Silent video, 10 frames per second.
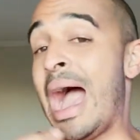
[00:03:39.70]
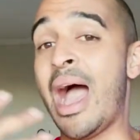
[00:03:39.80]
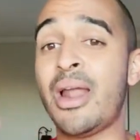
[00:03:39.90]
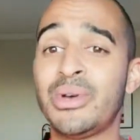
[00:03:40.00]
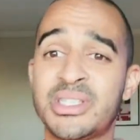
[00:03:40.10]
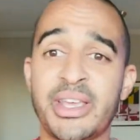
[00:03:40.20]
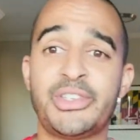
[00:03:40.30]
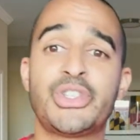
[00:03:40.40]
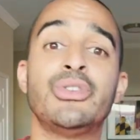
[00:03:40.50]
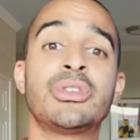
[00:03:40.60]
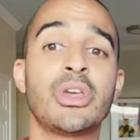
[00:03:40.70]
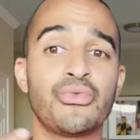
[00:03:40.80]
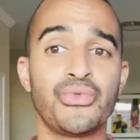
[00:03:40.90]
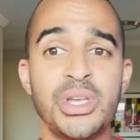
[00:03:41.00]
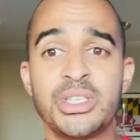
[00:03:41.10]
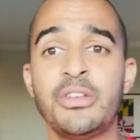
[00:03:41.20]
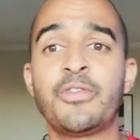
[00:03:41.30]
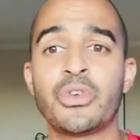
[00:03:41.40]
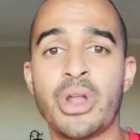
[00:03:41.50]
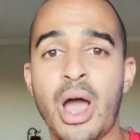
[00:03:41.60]
I don't want to say excuse, their reason
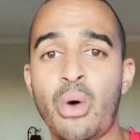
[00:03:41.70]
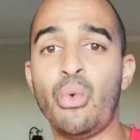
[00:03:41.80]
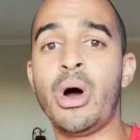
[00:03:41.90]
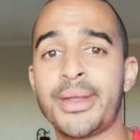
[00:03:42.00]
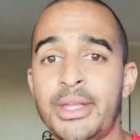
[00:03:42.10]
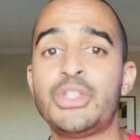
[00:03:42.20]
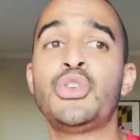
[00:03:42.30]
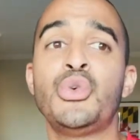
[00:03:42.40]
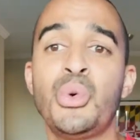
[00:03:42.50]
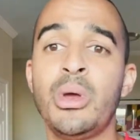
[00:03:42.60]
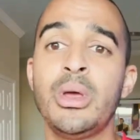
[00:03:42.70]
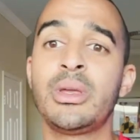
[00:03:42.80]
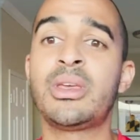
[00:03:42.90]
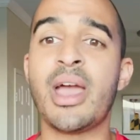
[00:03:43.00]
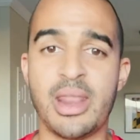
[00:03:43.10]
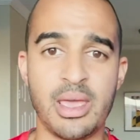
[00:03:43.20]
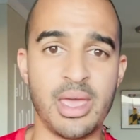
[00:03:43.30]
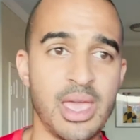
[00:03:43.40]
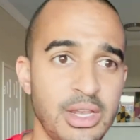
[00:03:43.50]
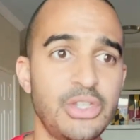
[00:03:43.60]
for not wanting to get
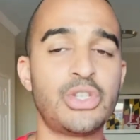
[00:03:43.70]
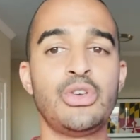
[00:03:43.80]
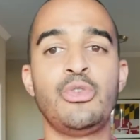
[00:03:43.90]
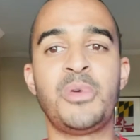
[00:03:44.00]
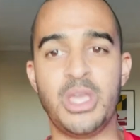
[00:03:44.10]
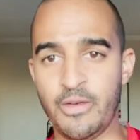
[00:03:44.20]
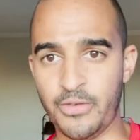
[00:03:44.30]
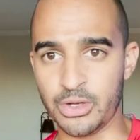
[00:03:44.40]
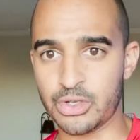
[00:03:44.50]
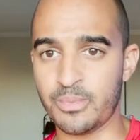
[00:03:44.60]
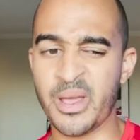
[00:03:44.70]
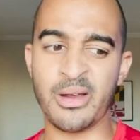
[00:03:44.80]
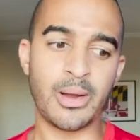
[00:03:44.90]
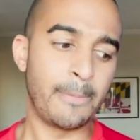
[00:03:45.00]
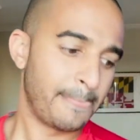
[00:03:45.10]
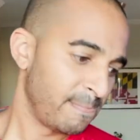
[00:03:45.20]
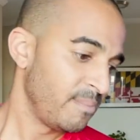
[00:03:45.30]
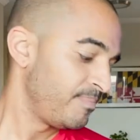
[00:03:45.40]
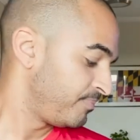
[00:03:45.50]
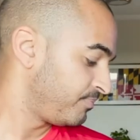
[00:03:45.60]
into being a foster parent,
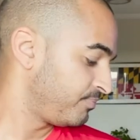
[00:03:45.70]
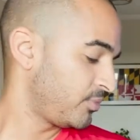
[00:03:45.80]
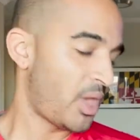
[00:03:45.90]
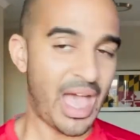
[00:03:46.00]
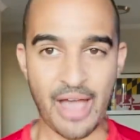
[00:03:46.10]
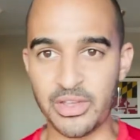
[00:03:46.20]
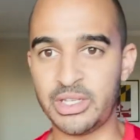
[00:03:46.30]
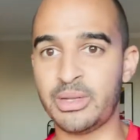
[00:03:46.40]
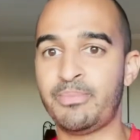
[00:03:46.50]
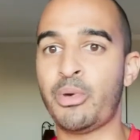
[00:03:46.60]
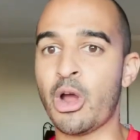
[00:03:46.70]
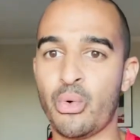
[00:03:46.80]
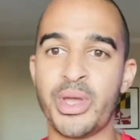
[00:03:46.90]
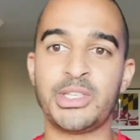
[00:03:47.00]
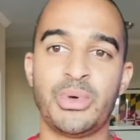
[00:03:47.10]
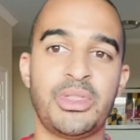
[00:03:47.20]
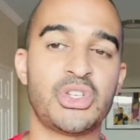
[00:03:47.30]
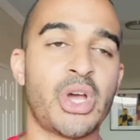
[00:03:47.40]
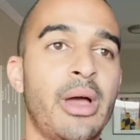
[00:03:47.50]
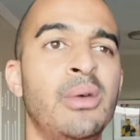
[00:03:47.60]
having to part ways with a
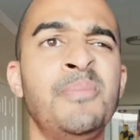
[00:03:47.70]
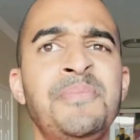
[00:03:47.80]
child.